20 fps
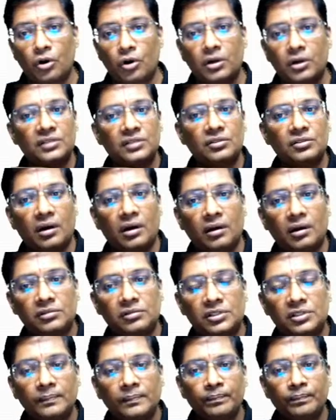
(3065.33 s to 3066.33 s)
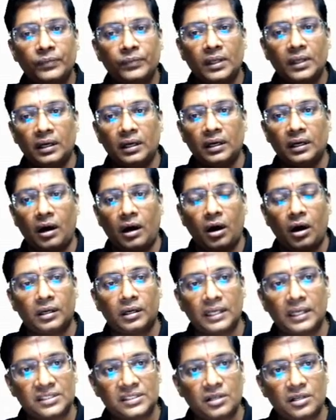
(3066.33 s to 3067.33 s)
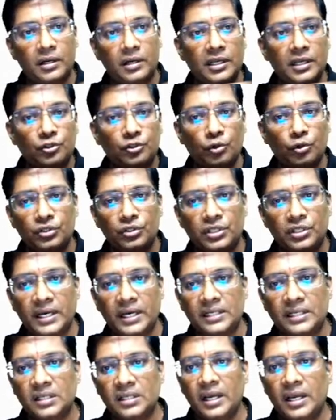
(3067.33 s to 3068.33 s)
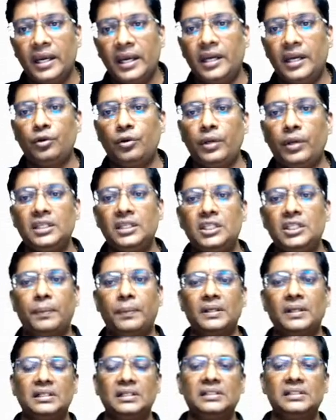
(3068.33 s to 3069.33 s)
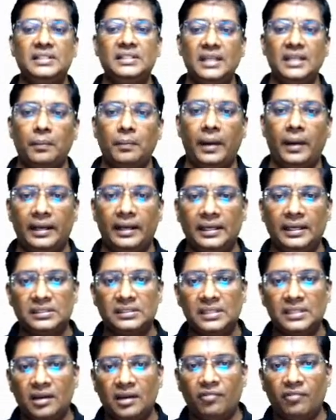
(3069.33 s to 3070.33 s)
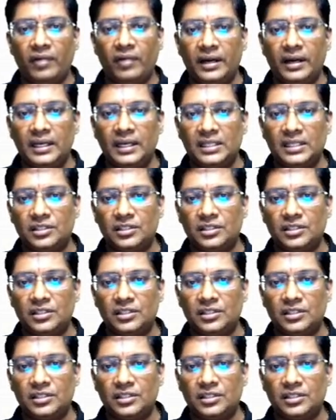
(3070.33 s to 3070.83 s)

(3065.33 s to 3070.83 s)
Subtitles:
not dissolves or does not dissociates into Ag plus and Cl minus when it is